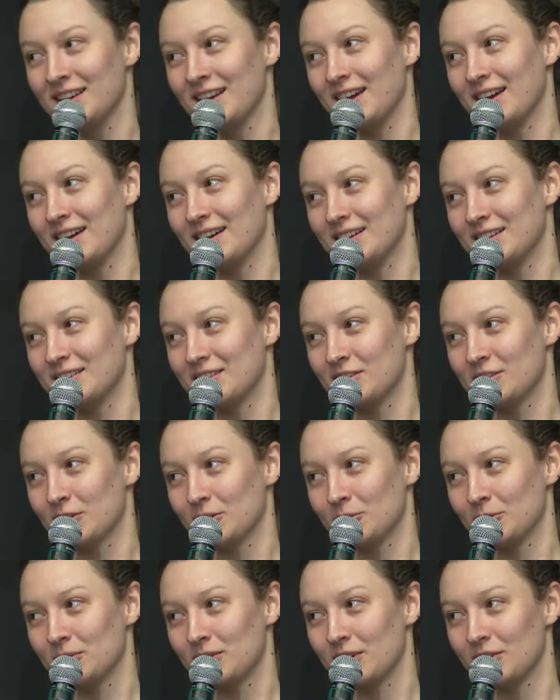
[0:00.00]
And
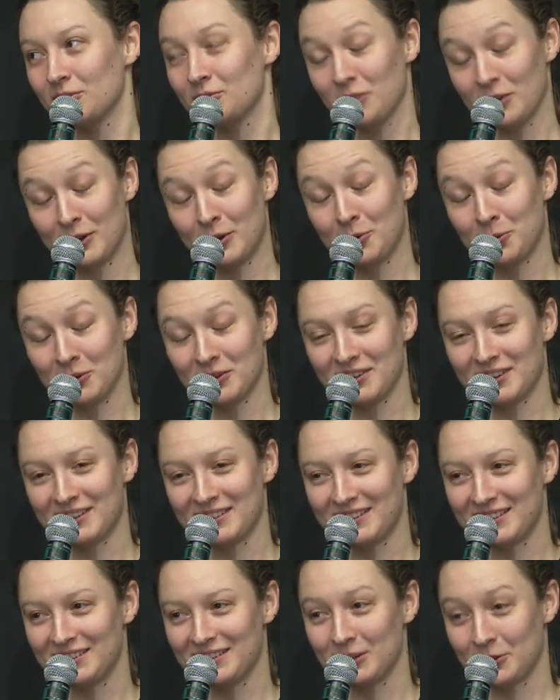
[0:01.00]
so this very cool thing
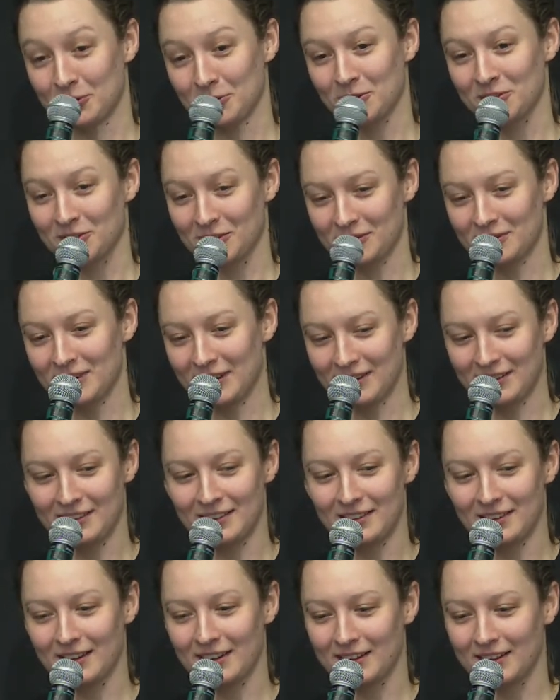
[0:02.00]
that Nicole's
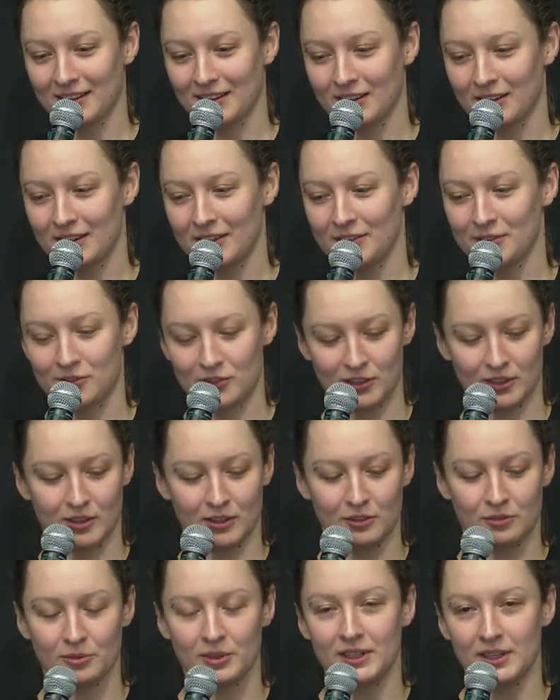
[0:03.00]
done is to
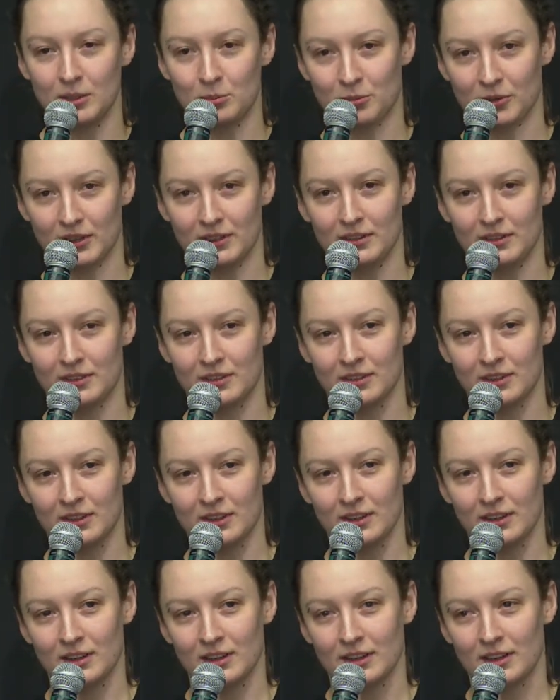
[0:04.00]
3D print
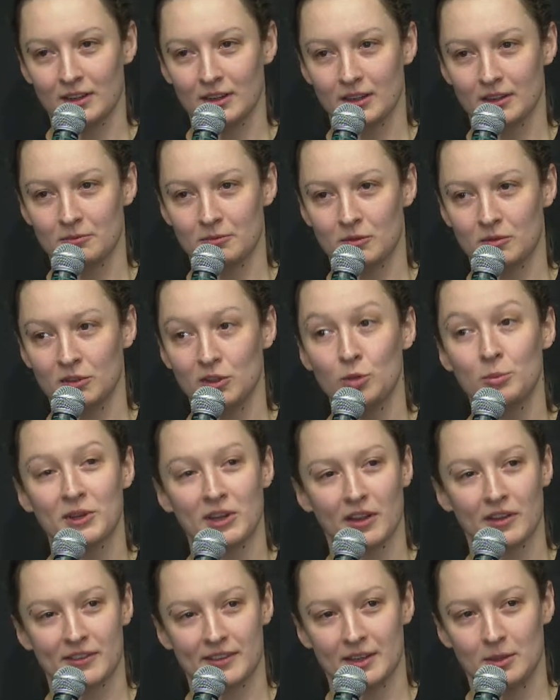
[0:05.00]

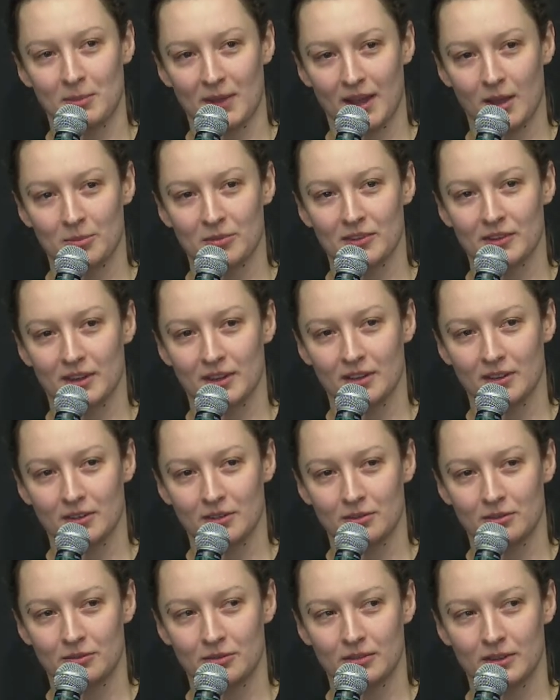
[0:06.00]
luminosity maps
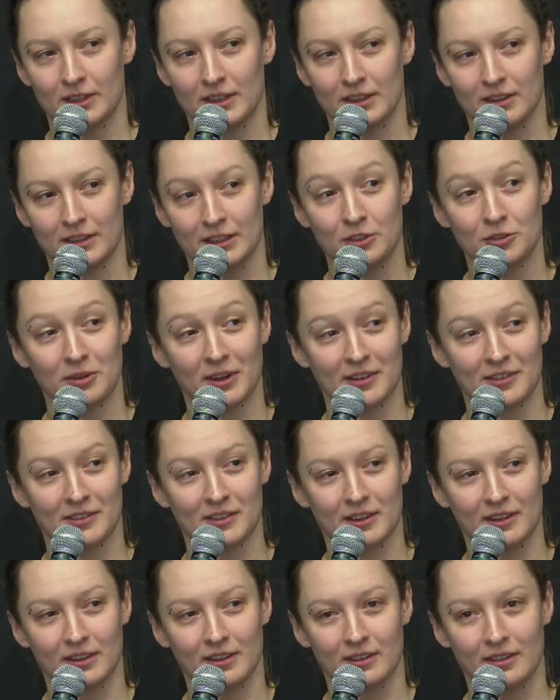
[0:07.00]
of
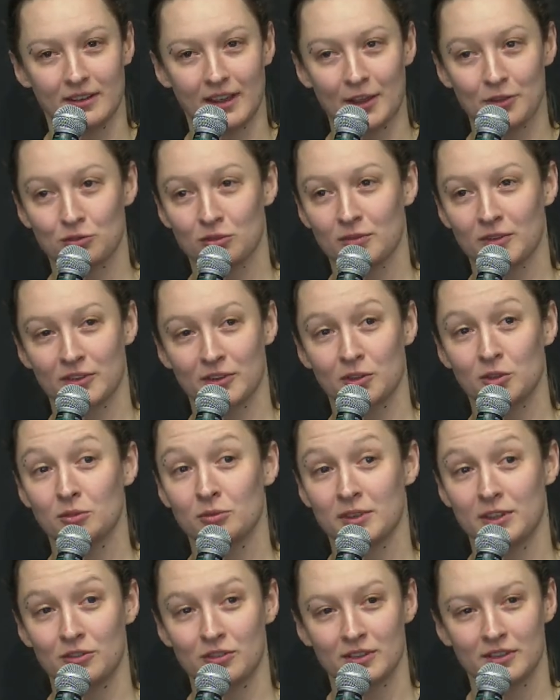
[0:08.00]
interesting astrophysical
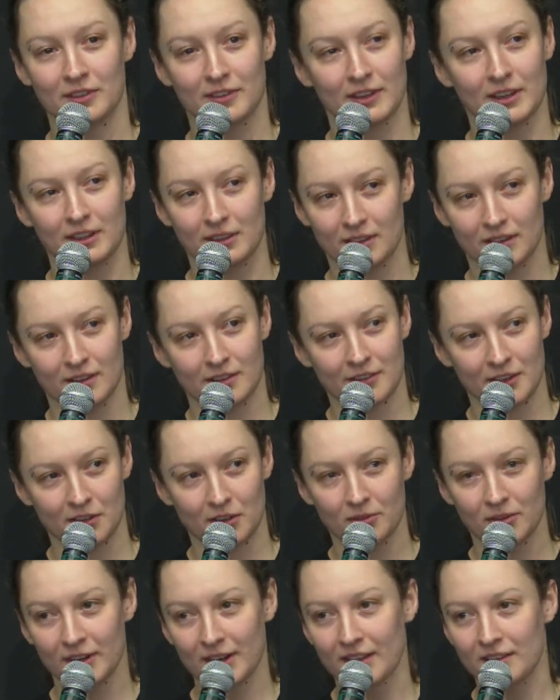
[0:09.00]
regions, like the center
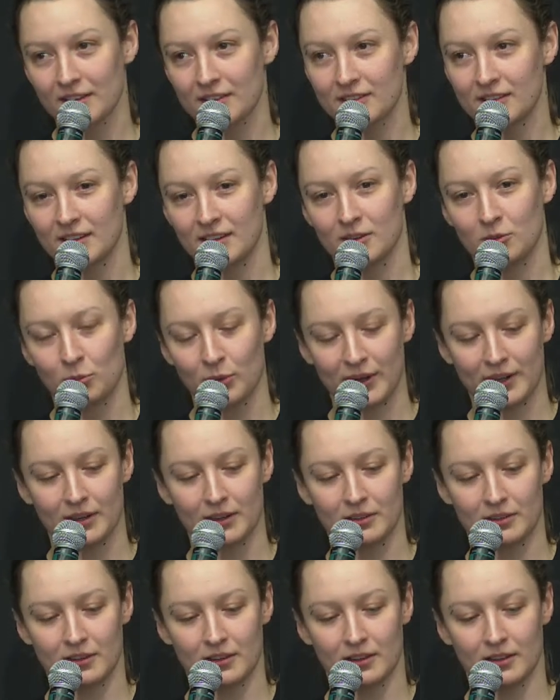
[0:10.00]
of our galaxy,
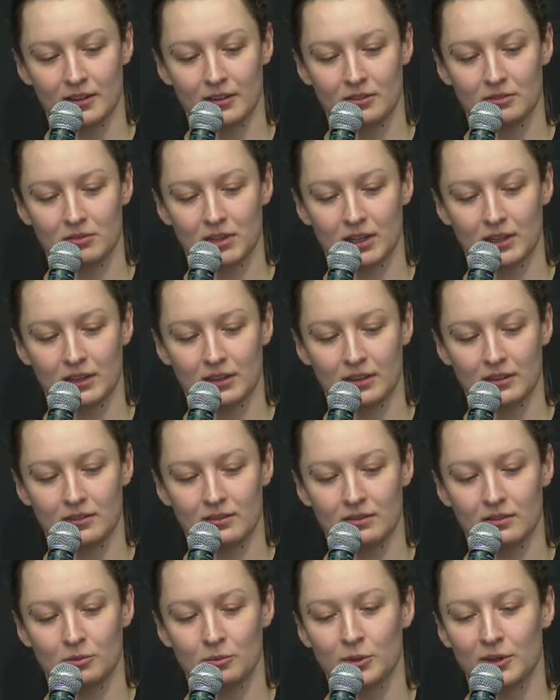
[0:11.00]
where
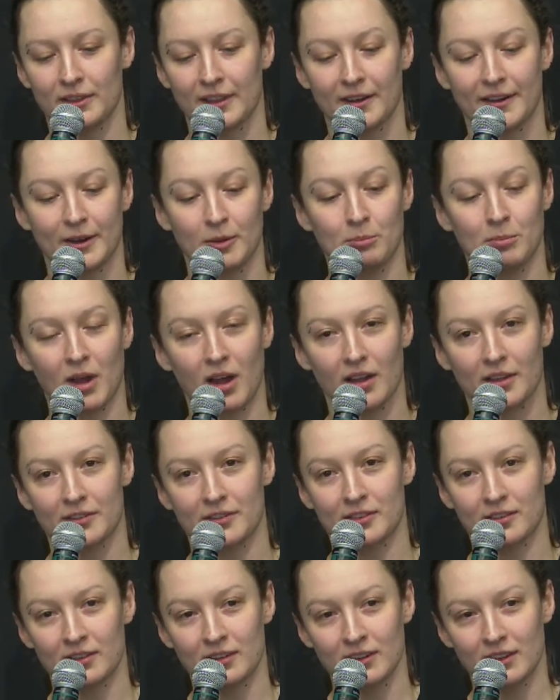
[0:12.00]
they're
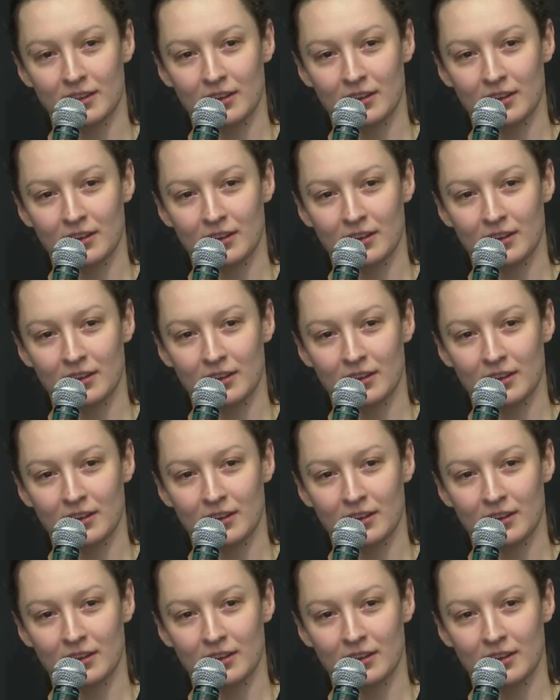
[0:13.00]
embossed